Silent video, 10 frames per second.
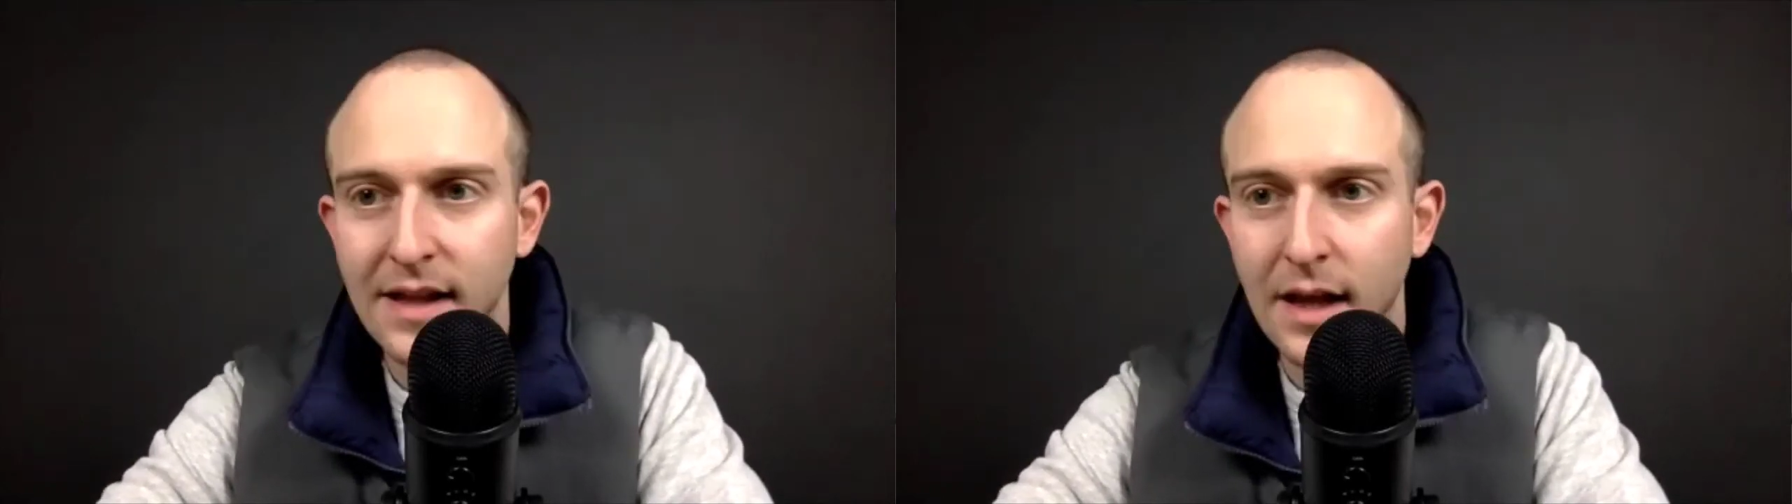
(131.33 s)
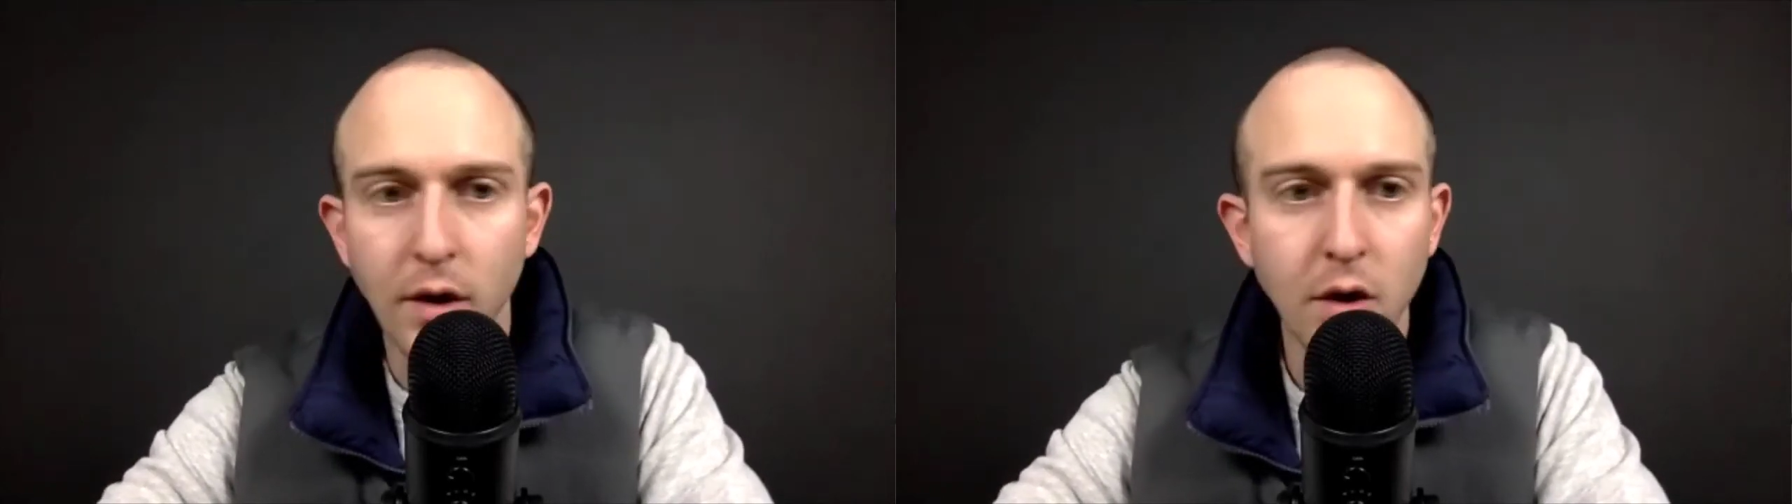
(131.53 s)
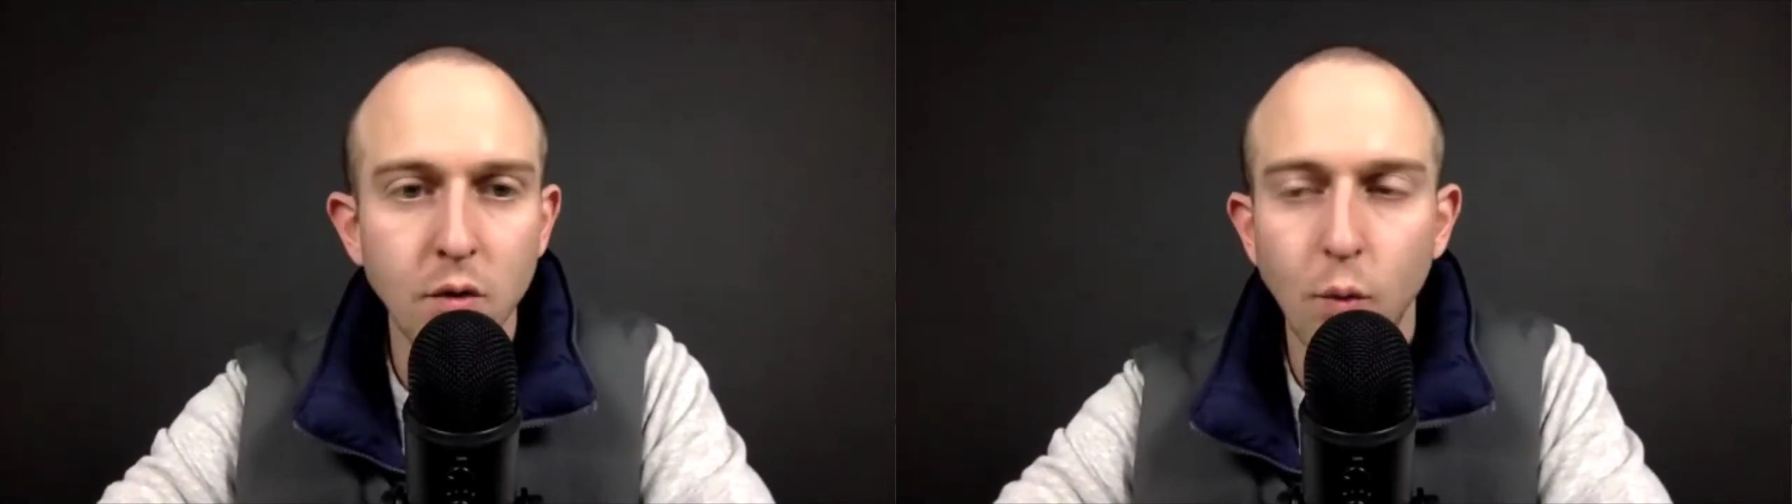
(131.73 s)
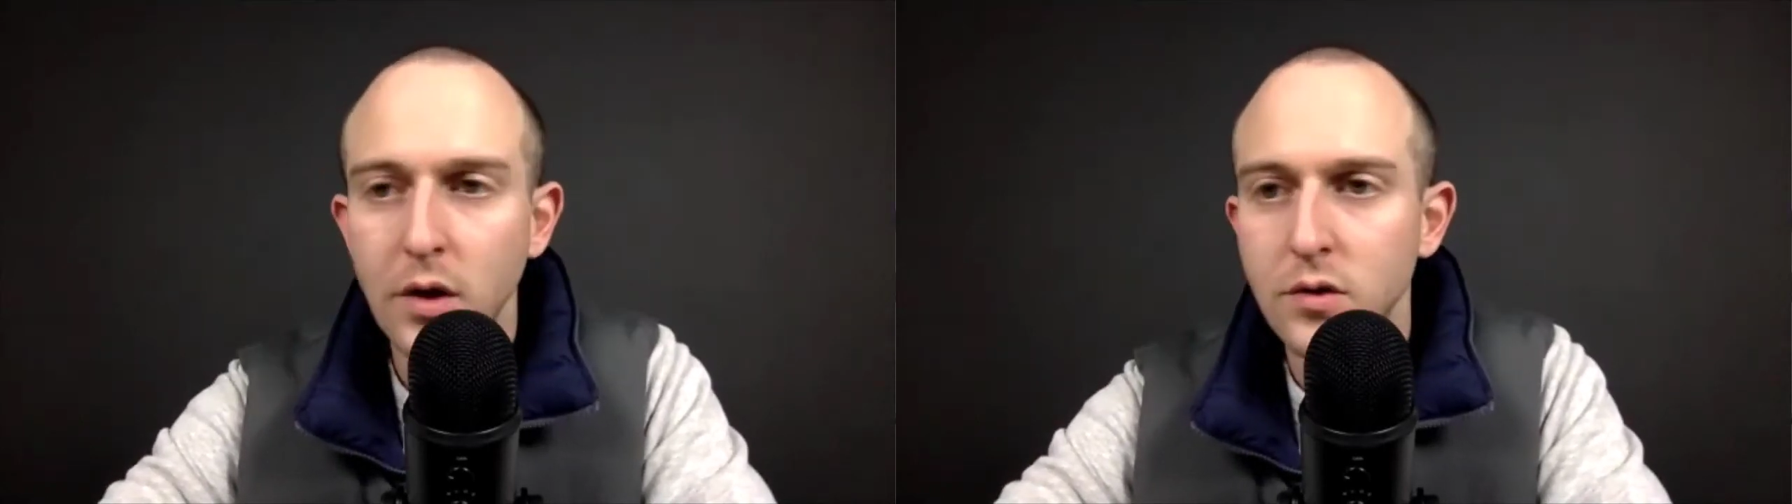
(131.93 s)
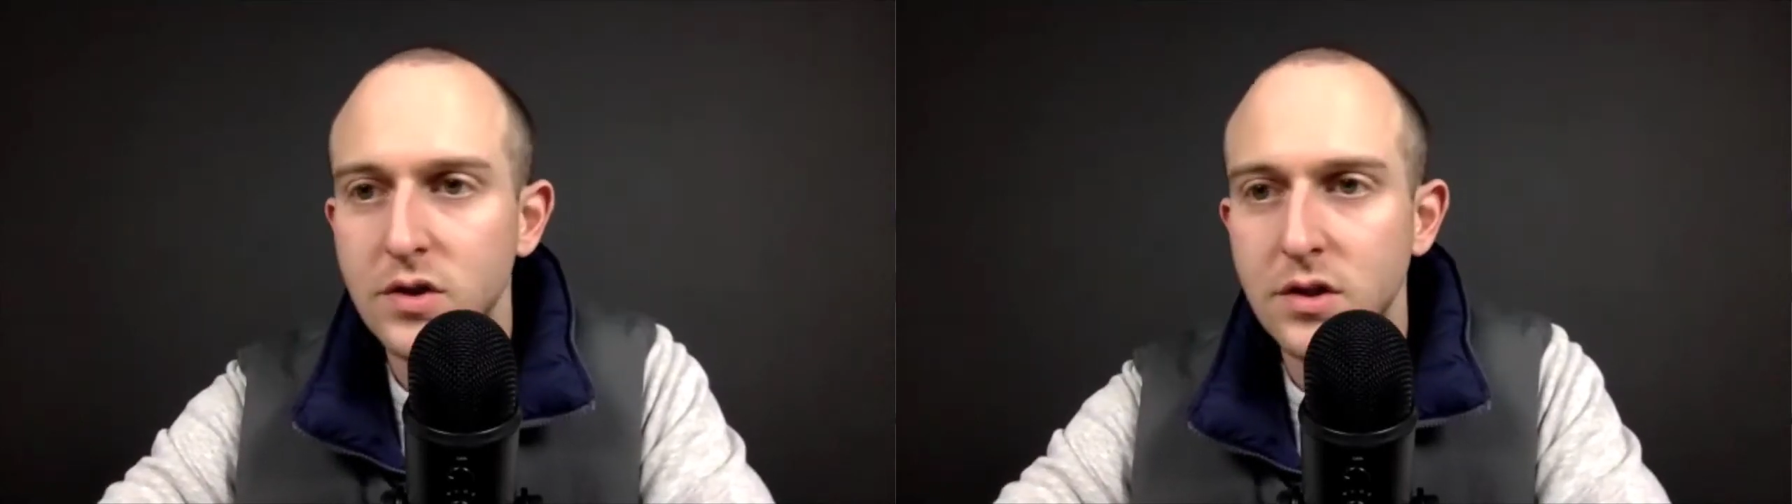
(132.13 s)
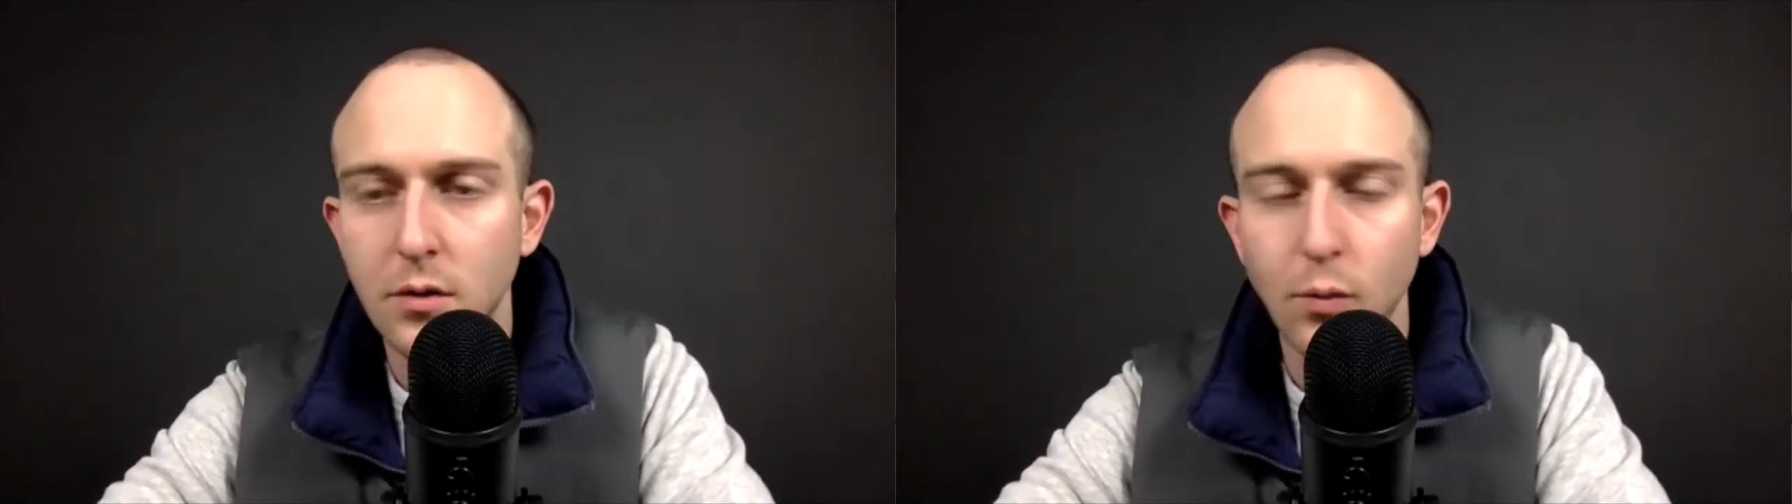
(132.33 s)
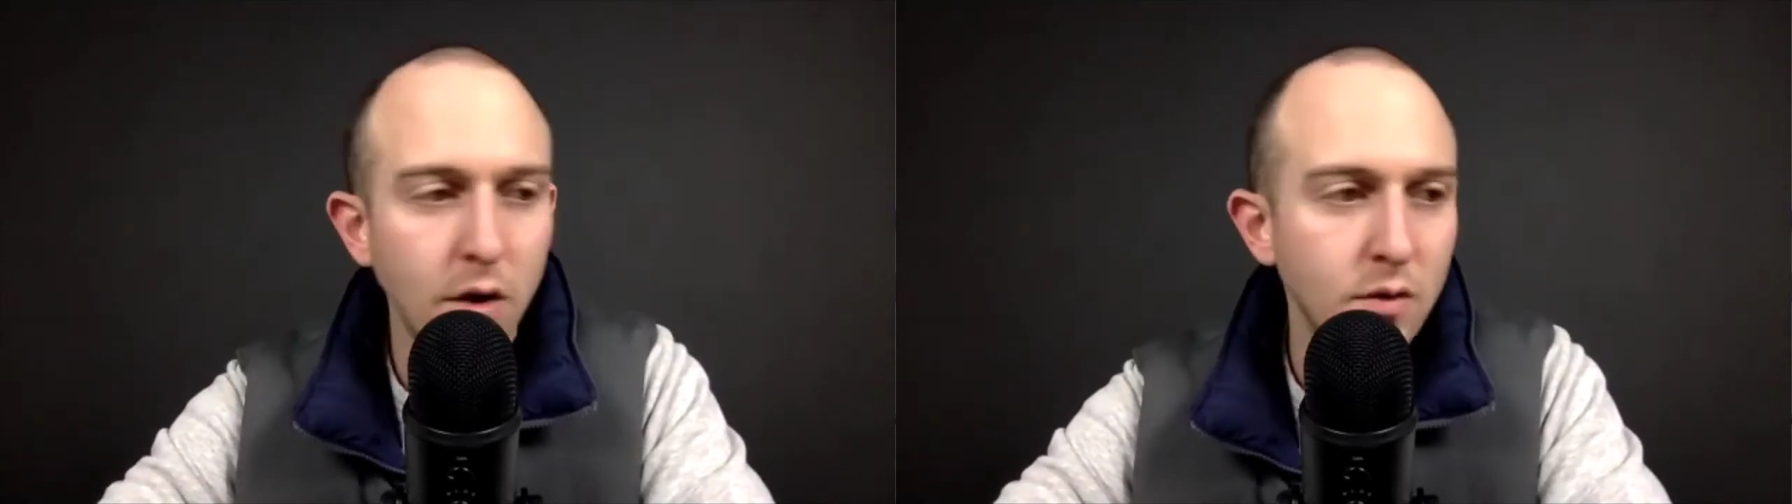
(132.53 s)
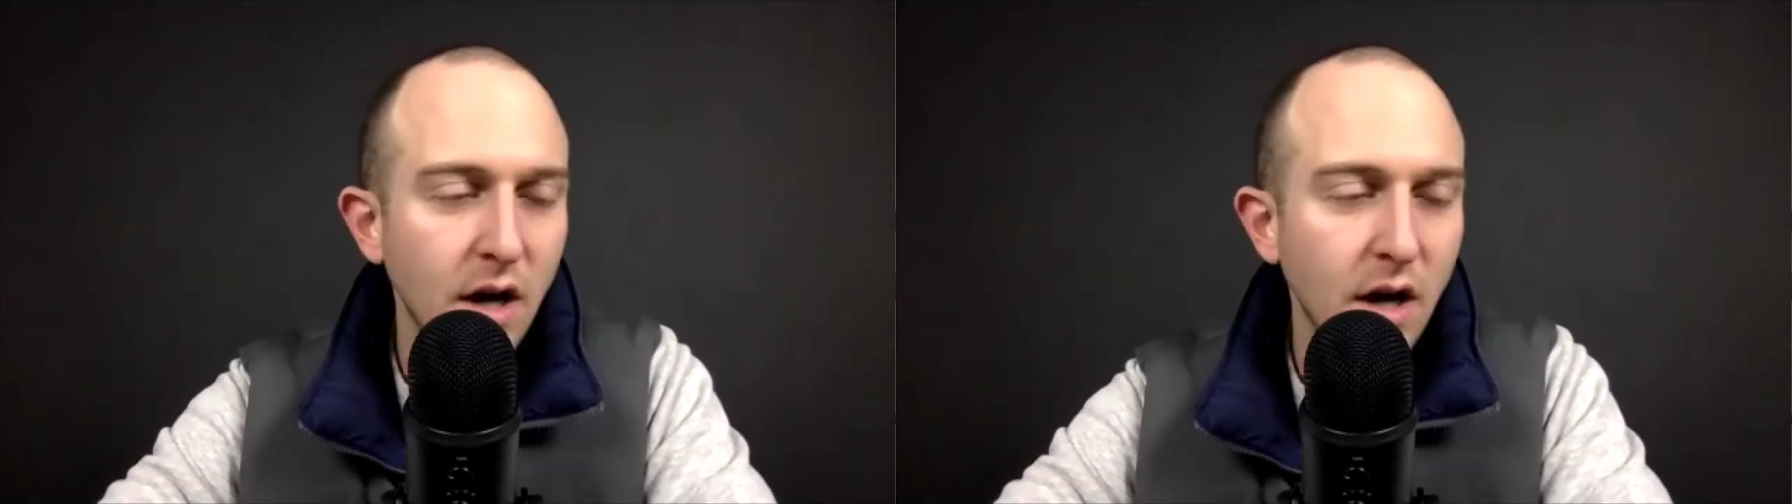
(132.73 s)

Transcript: Like we use